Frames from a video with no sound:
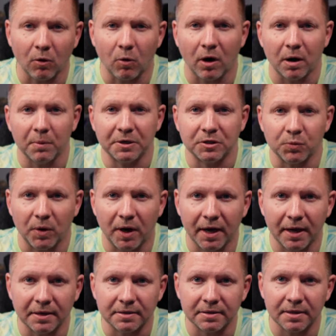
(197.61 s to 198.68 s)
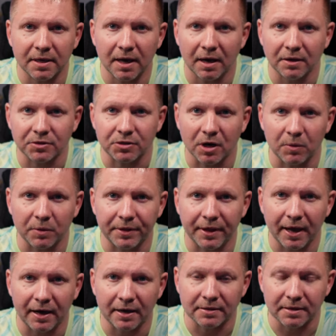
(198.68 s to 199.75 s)
requirements wise, I'll start with
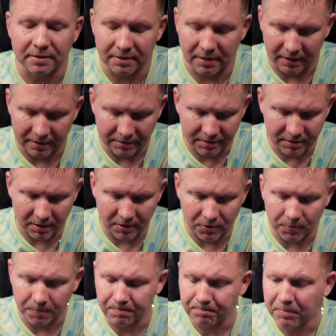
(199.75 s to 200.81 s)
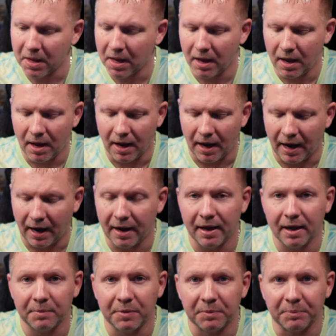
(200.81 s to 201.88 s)
that. As I said, so I
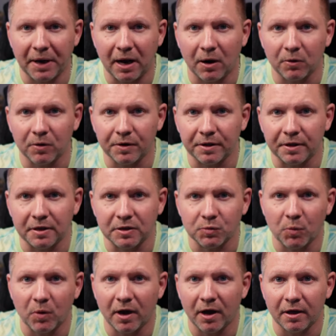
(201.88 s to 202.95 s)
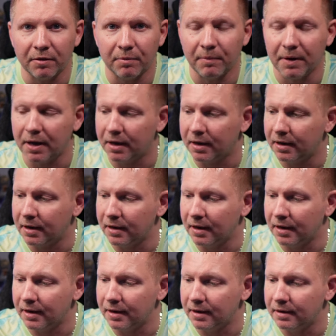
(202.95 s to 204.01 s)
have been powering this with
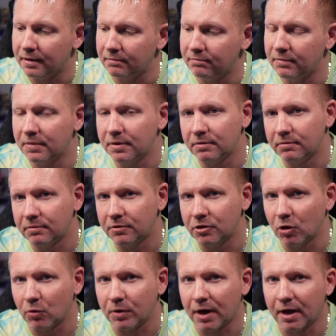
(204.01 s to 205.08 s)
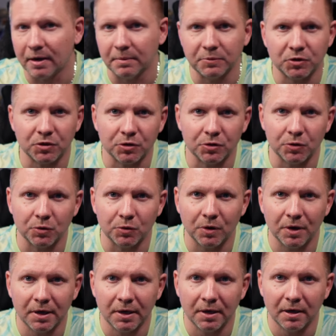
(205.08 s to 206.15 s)
my Jotunheim 2
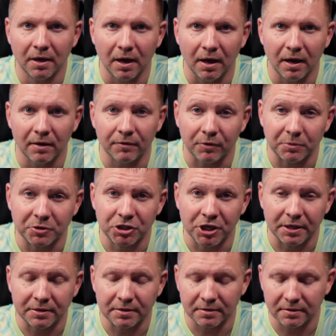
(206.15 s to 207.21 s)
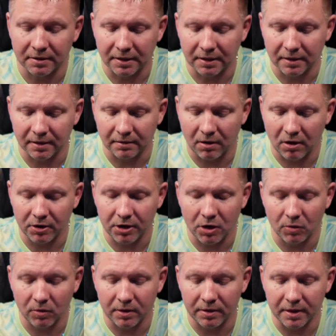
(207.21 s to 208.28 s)
from Shit
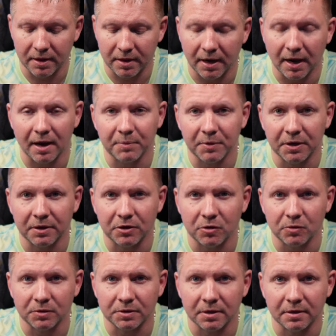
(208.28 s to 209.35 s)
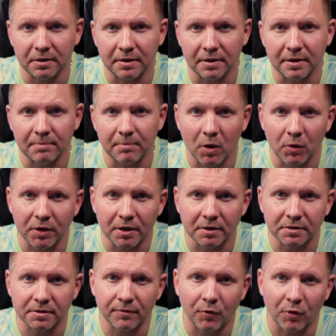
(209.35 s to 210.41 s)
Audio, and then I've been using the
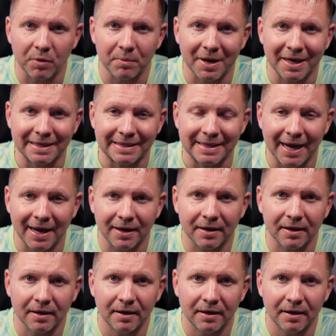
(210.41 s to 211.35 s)
Modius for my DAC.